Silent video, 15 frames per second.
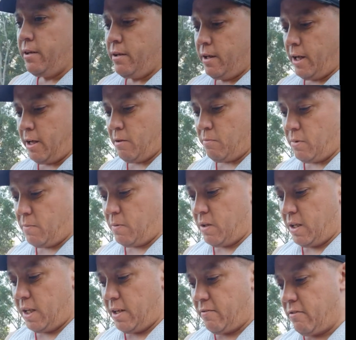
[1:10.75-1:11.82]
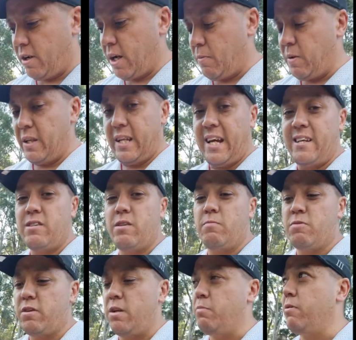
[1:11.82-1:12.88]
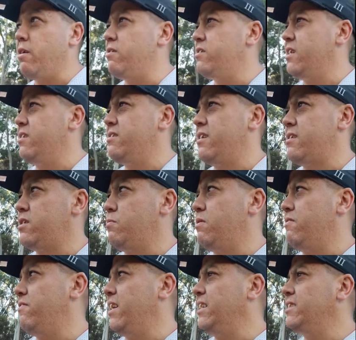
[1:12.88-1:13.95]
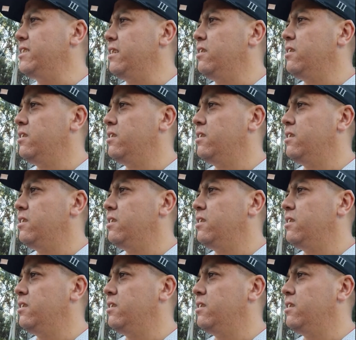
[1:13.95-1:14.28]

I'm only here for a couple of days, so I'm trying to process things a bit faster.